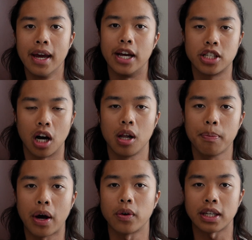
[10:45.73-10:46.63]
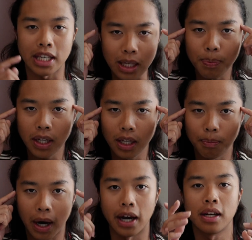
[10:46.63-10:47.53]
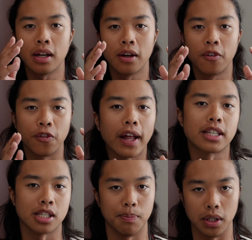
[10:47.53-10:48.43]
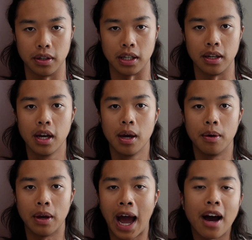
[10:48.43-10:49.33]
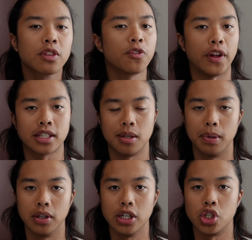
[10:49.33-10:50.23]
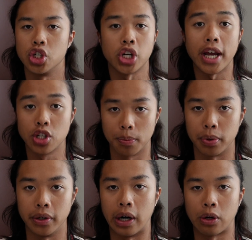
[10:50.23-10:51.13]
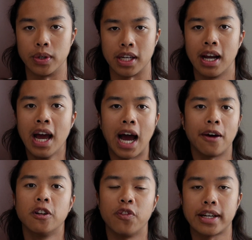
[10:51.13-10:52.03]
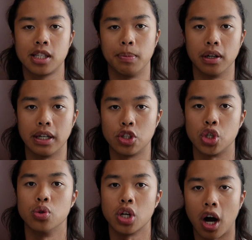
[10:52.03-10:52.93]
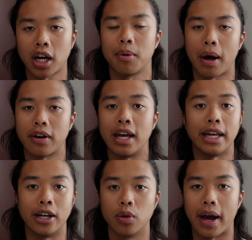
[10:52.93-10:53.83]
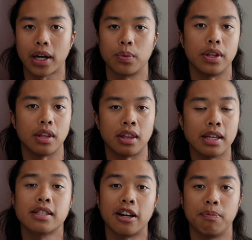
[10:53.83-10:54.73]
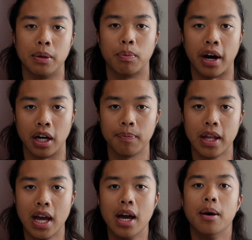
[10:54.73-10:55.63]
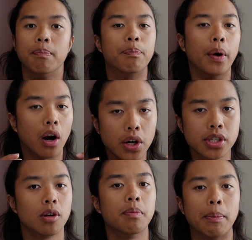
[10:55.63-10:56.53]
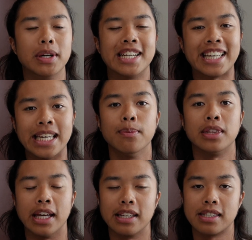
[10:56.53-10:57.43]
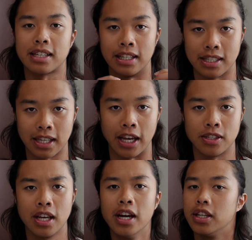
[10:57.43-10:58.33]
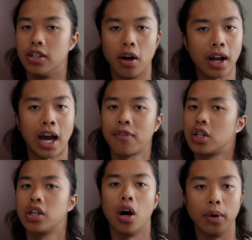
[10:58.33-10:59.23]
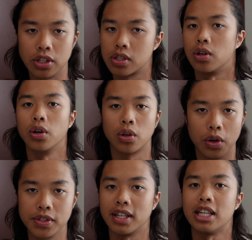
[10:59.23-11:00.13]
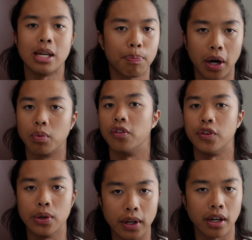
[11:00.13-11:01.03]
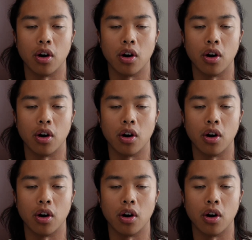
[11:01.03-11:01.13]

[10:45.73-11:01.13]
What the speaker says: it's all about keeping in mind flexibility. Have the flexibility to change your prerequisite. Have the flexibility to talk about and interact with things that have been brought up. But also remember to keep things concise. You don't have to go in circles and keep on refuting an